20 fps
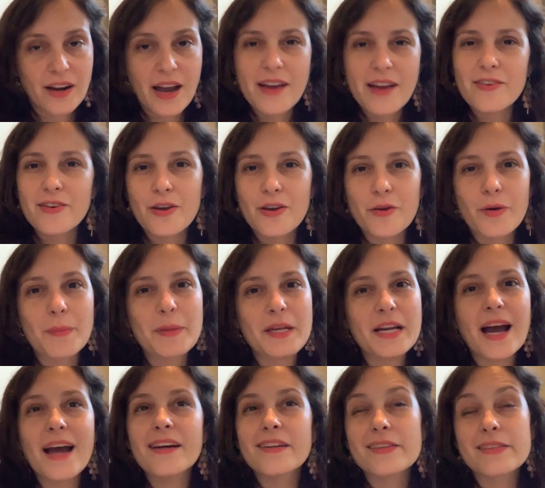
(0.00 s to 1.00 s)
I don't know. I mean,
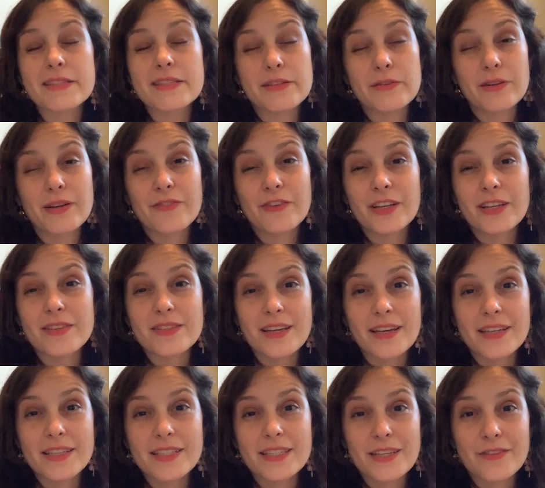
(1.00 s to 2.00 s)
I honestly don't have any
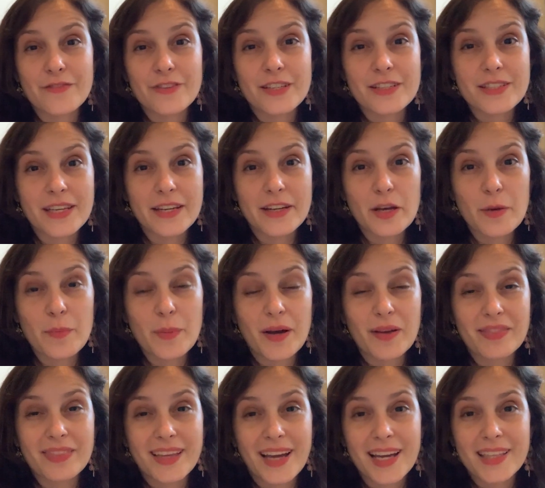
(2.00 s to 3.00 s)
scientific data
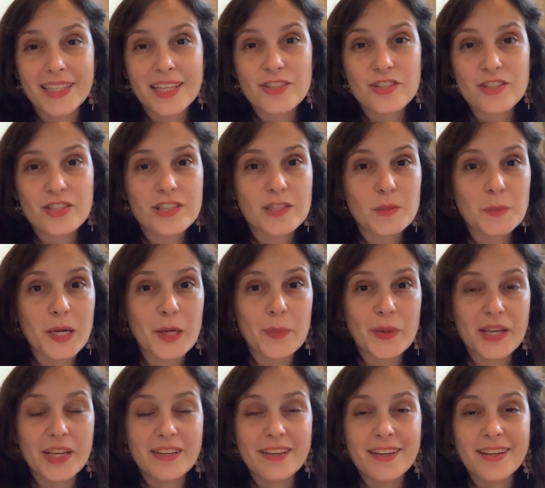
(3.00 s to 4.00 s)
about that. That's just my
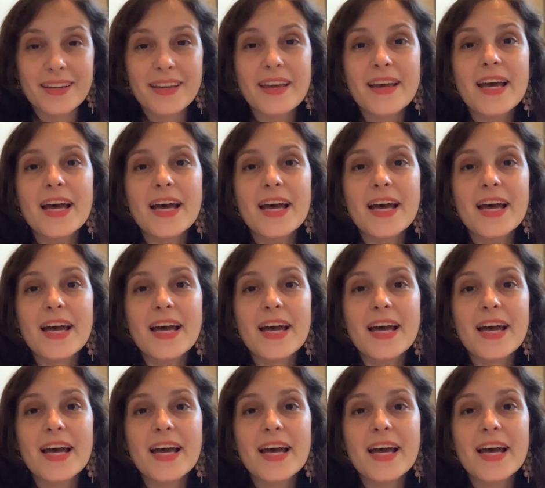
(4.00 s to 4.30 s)
opinion.